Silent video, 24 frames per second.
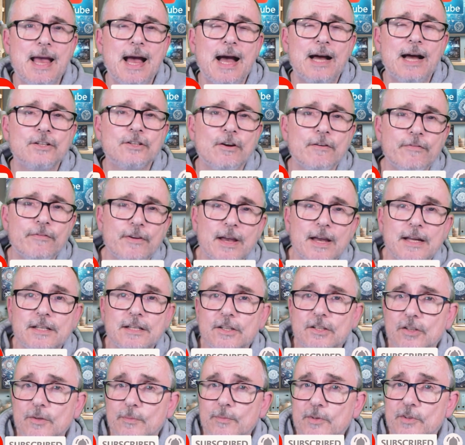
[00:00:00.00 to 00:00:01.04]
And don't forget to
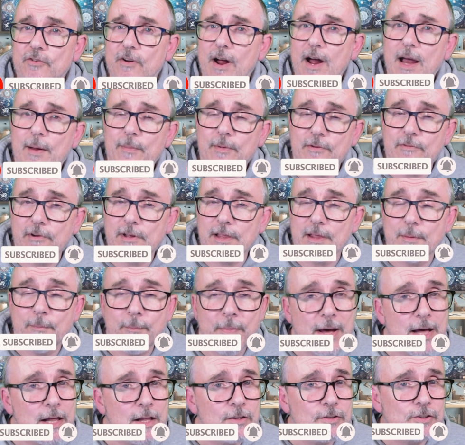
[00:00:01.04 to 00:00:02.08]
subscribe and ring the
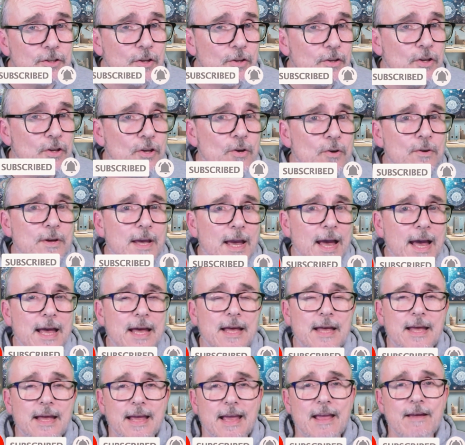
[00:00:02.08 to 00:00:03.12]
bell so that you get
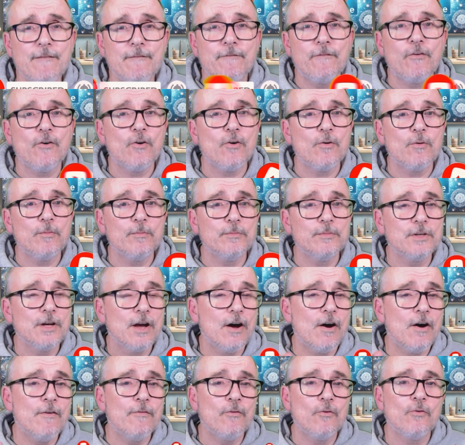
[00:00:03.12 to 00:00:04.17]
informed
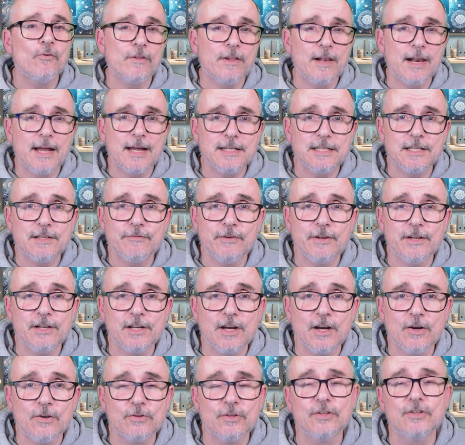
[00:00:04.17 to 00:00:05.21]
of all the latest
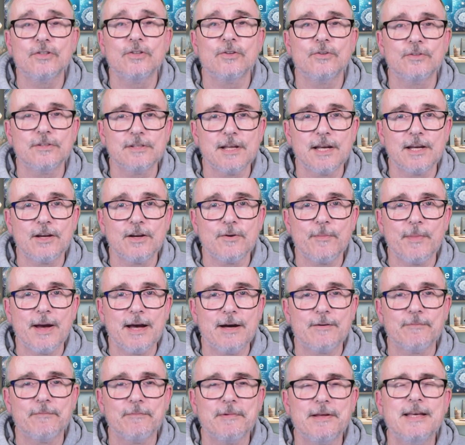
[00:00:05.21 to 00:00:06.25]
videos as soon as they come
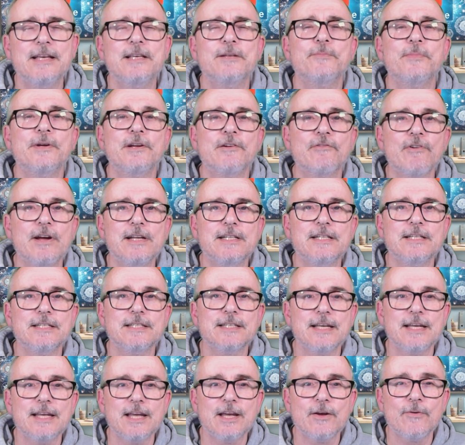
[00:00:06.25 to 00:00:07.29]
out. Been great to
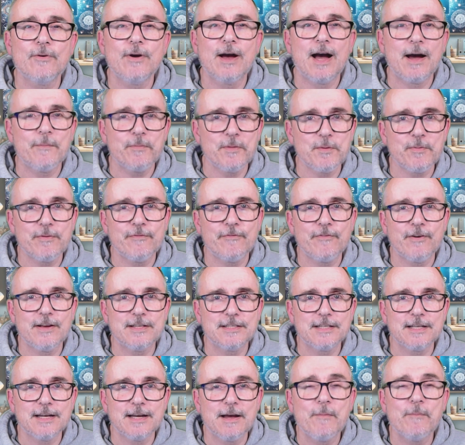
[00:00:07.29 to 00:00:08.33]
see you. I'm the
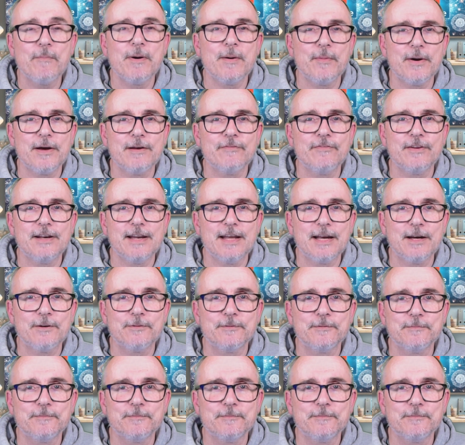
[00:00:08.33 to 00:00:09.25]
Professor. Bye-bye for now.